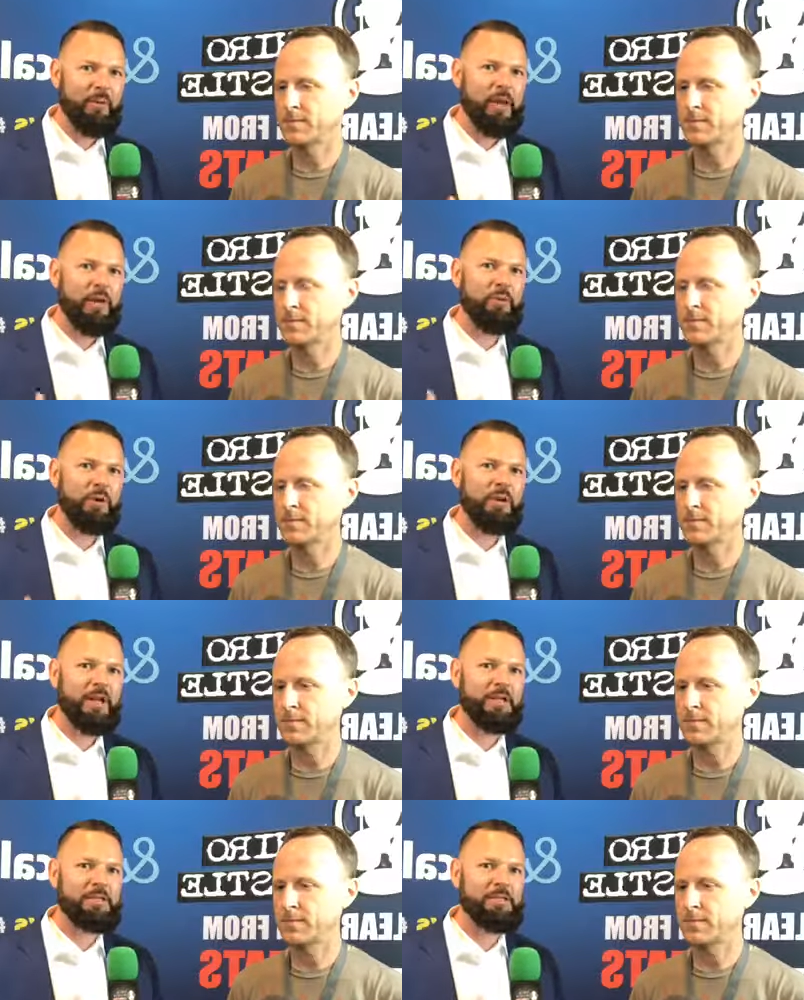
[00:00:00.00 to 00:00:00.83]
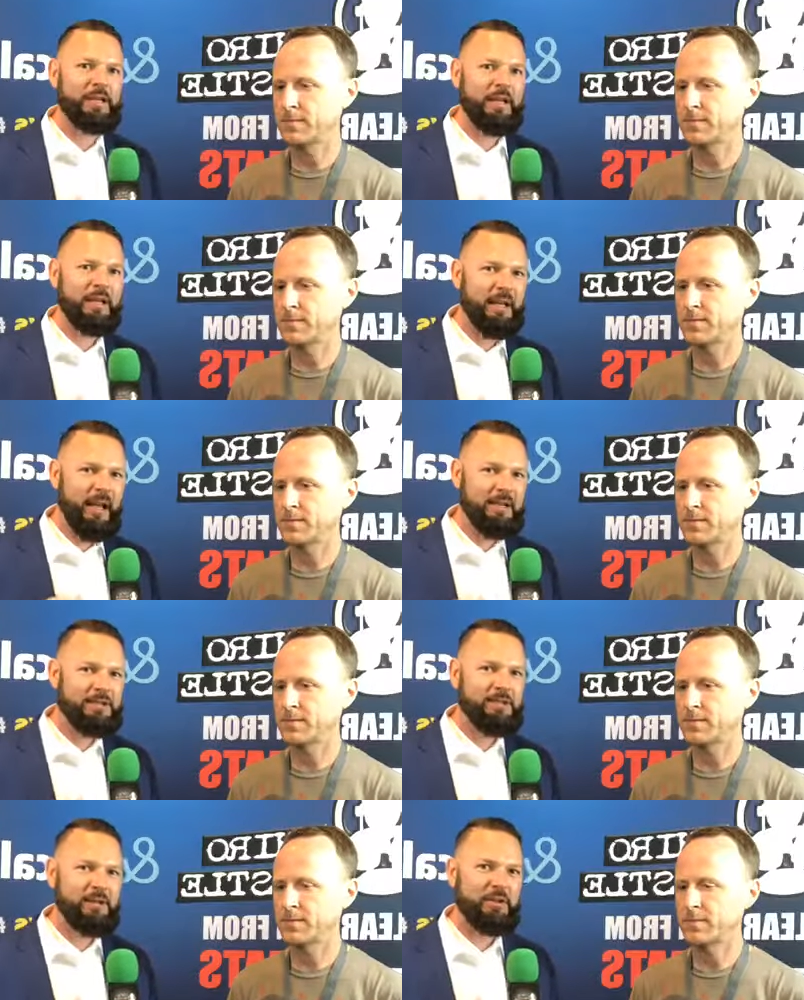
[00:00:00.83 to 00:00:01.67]
Speaker 1: and what he realized is that he had
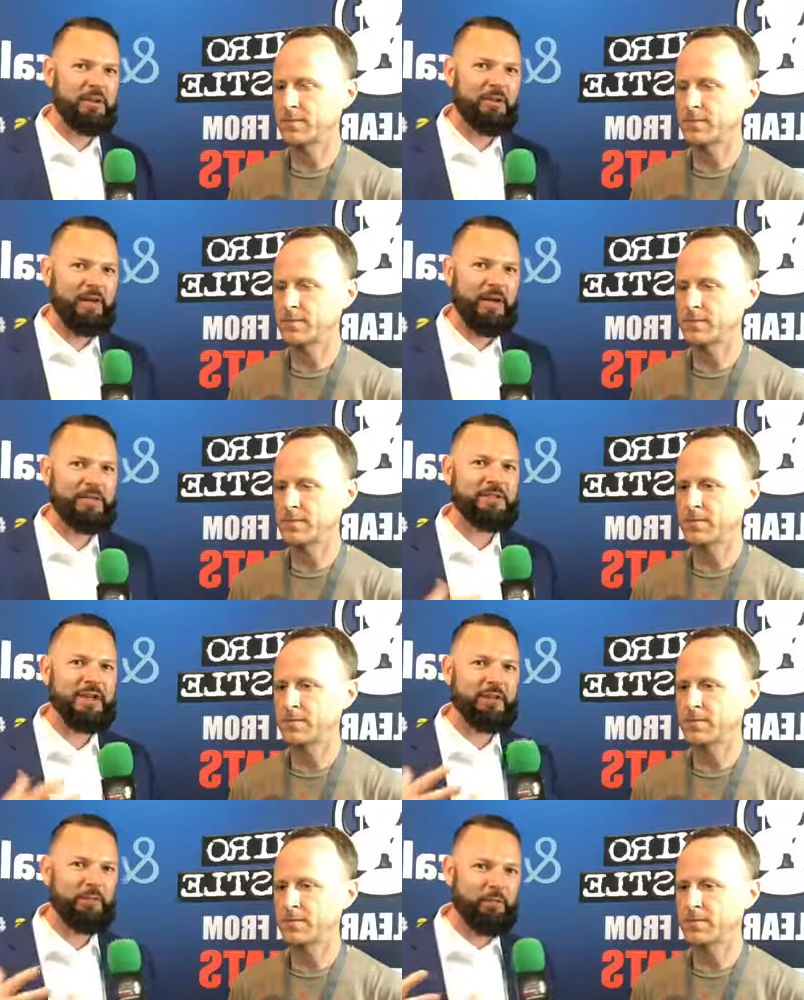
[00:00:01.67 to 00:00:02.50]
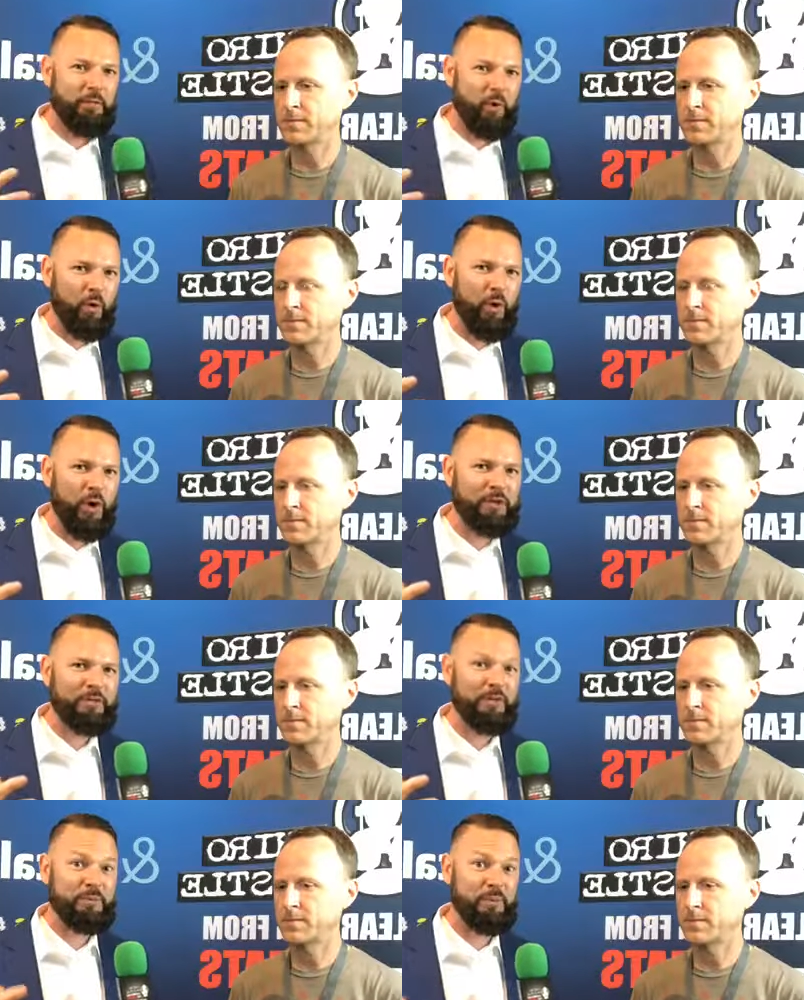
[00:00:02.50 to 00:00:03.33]
to start living outside the four
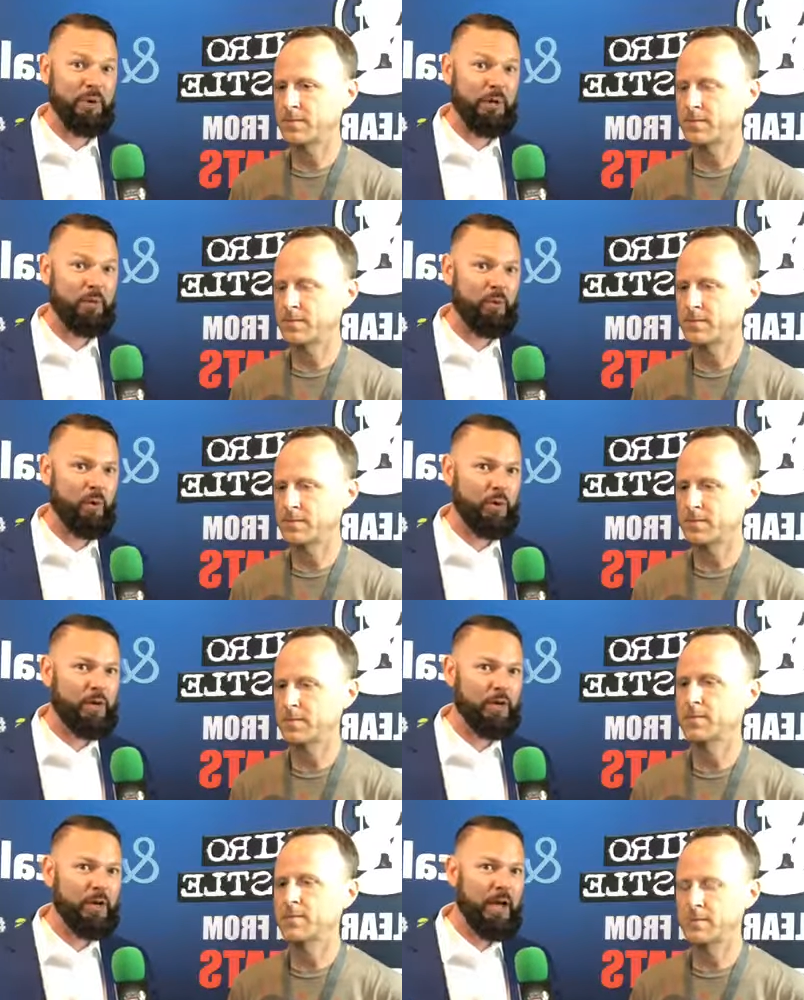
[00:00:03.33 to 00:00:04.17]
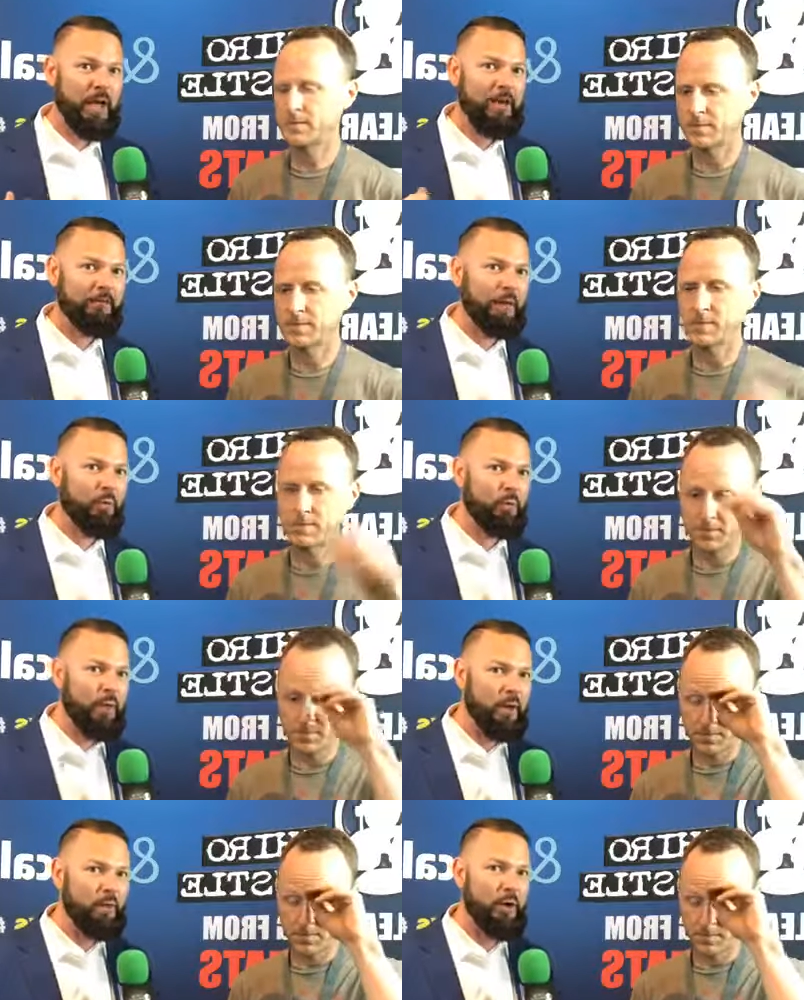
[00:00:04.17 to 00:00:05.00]
walls of his brick and mortar if he
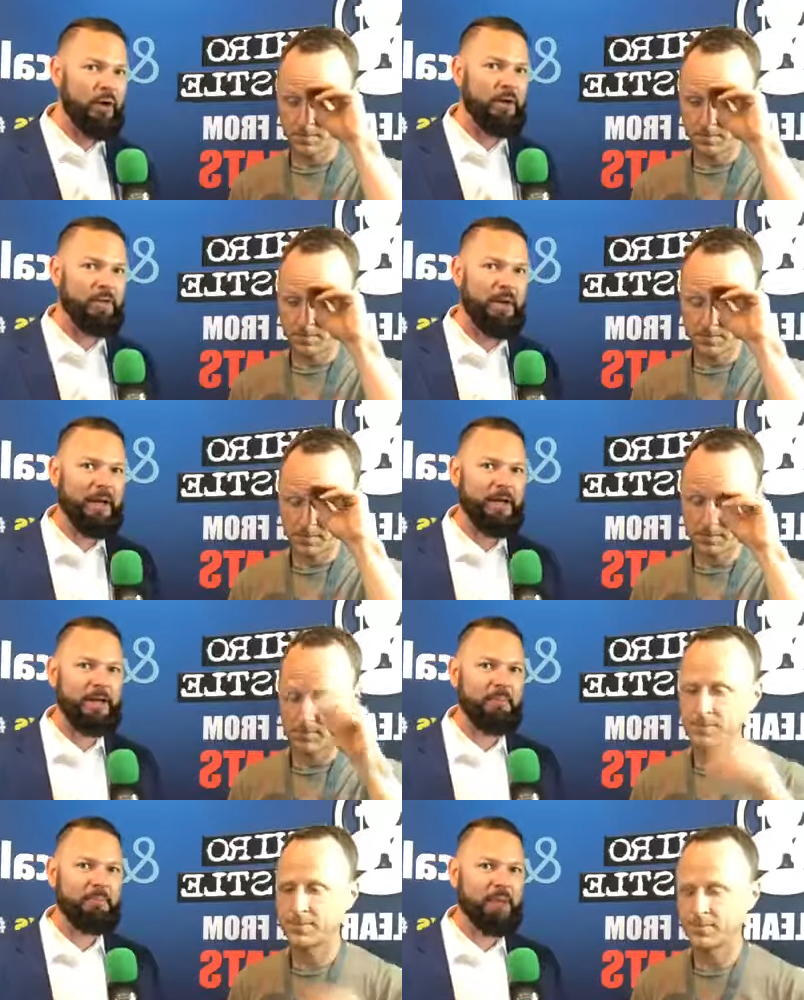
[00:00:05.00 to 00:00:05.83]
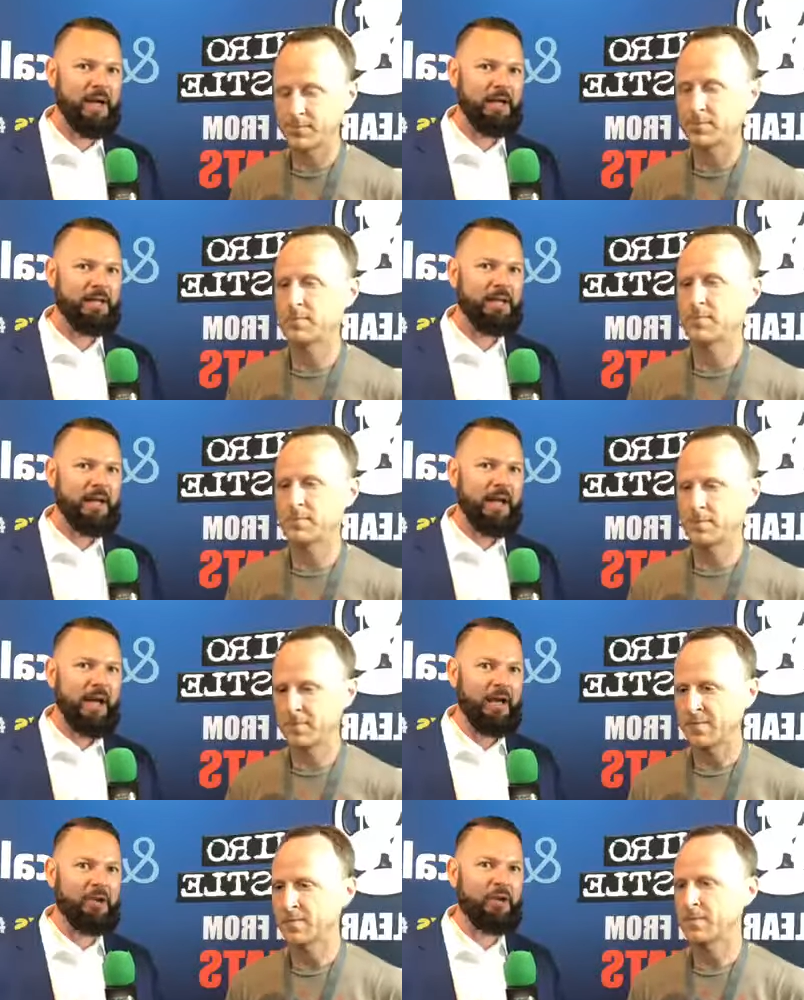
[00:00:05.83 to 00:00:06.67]
really wanted to make an impact
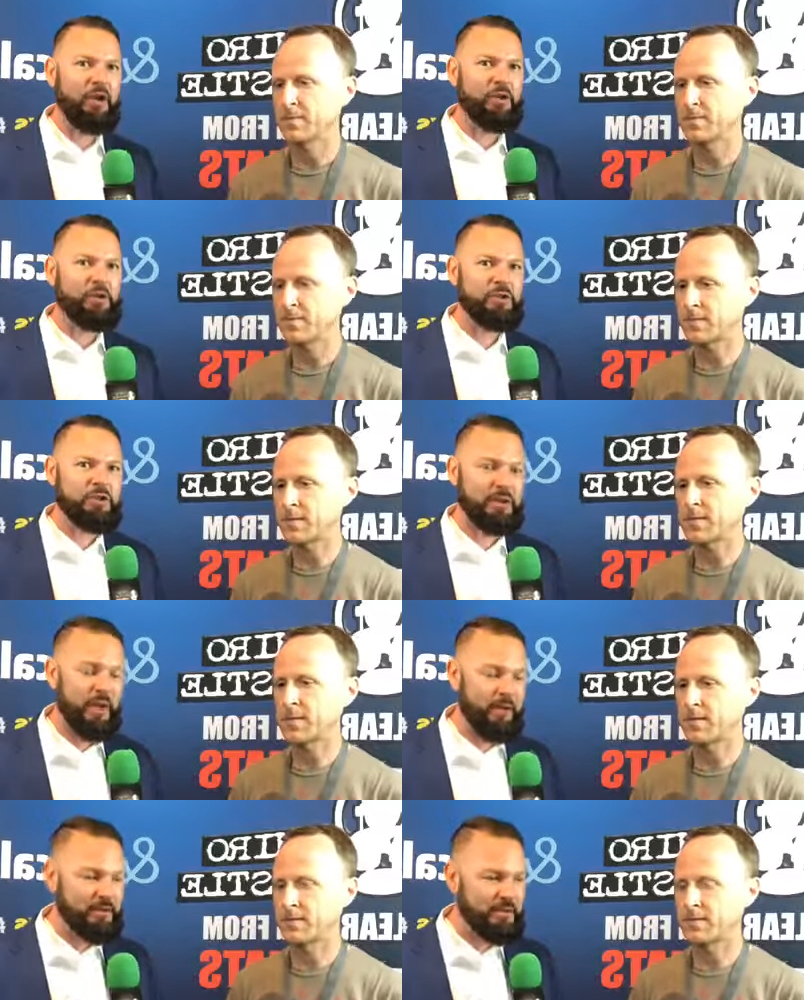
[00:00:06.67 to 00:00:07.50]
on a larger scale.